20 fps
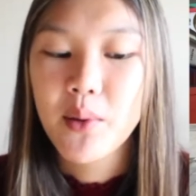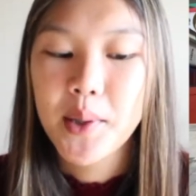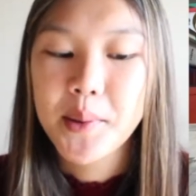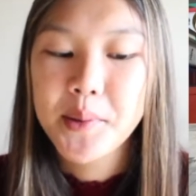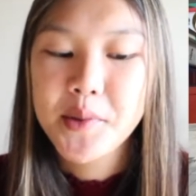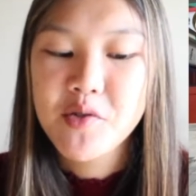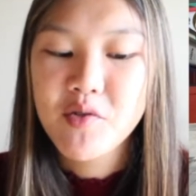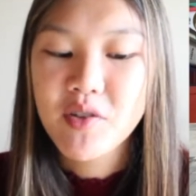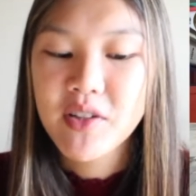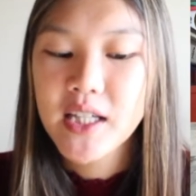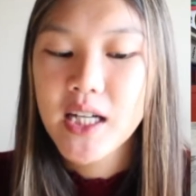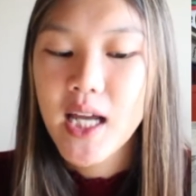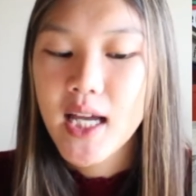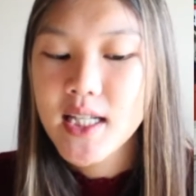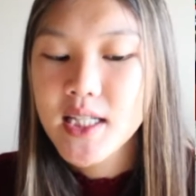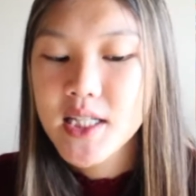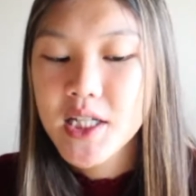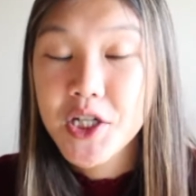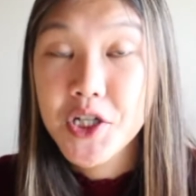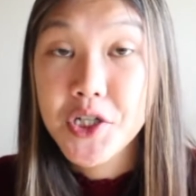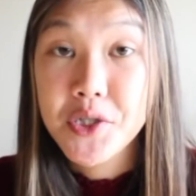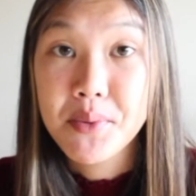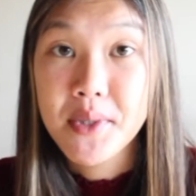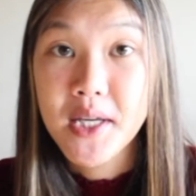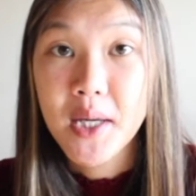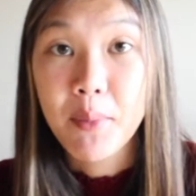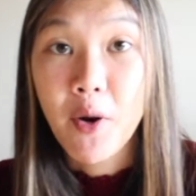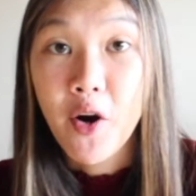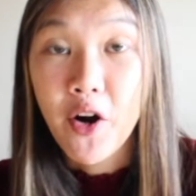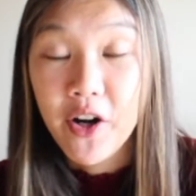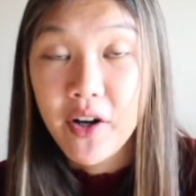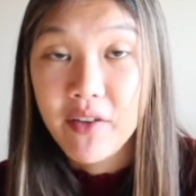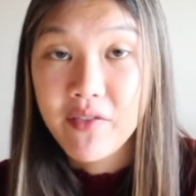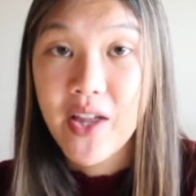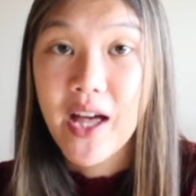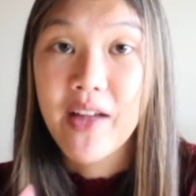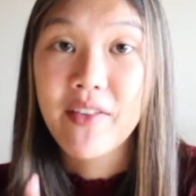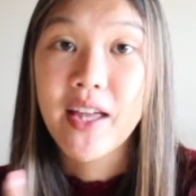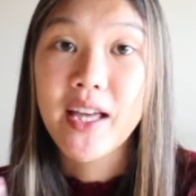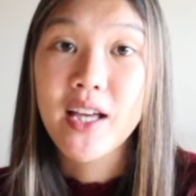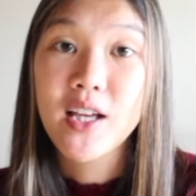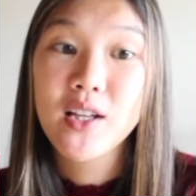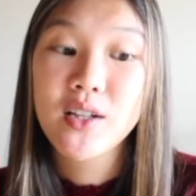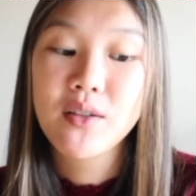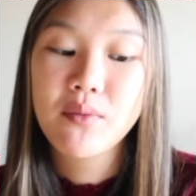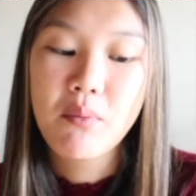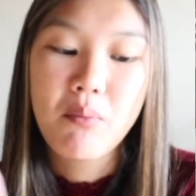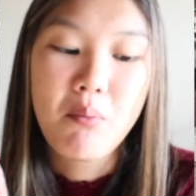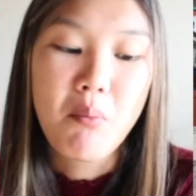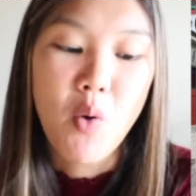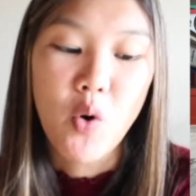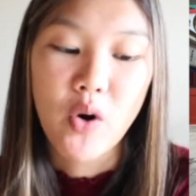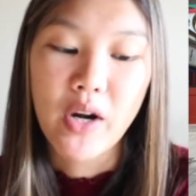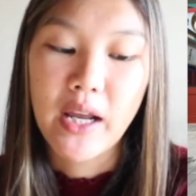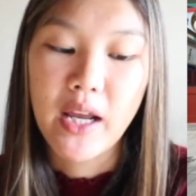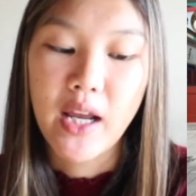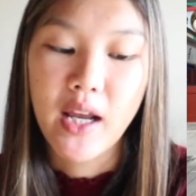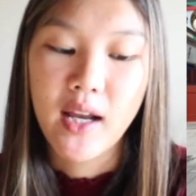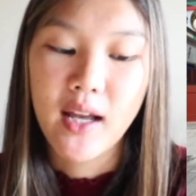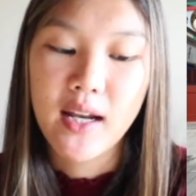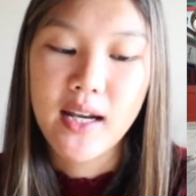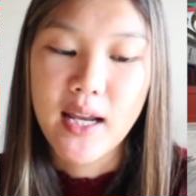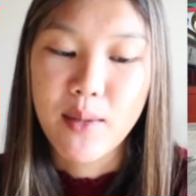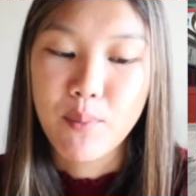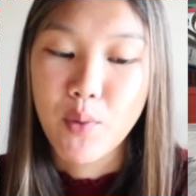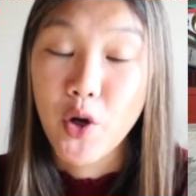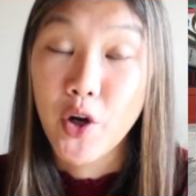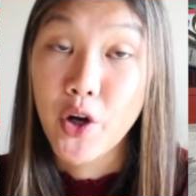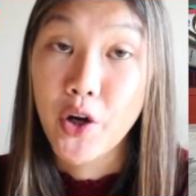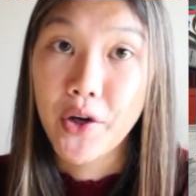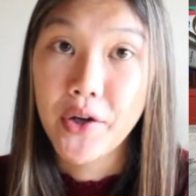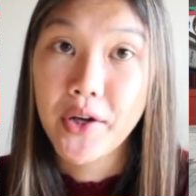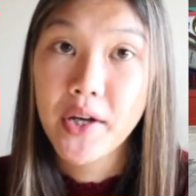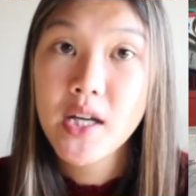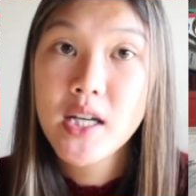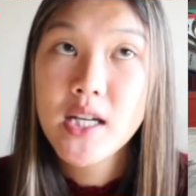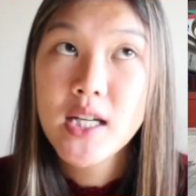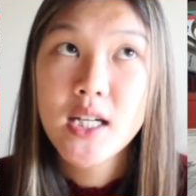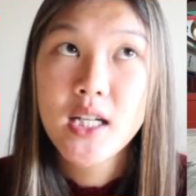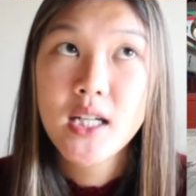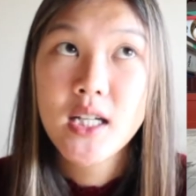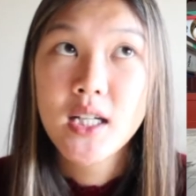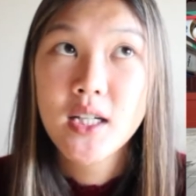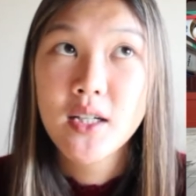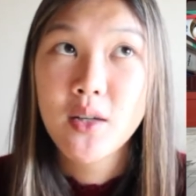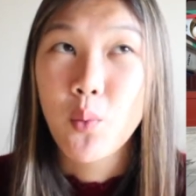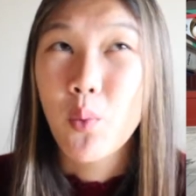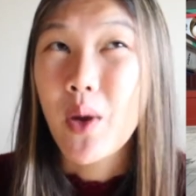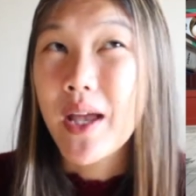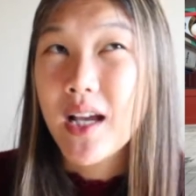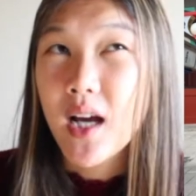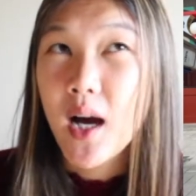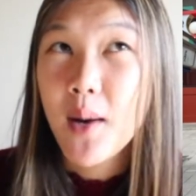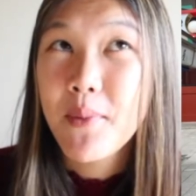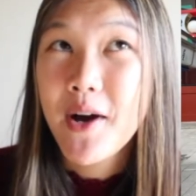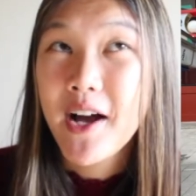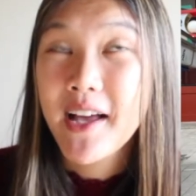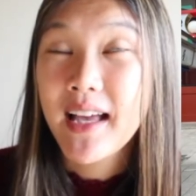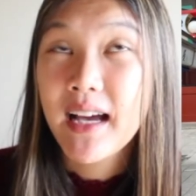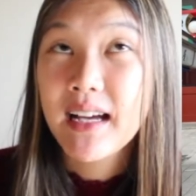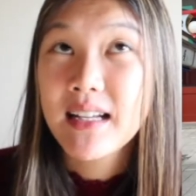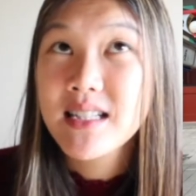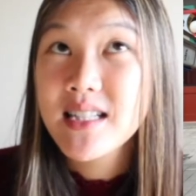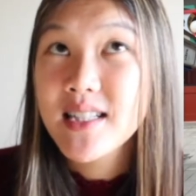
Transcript: was really nice to just be a part of that like morning neighborhood wake up, I guess.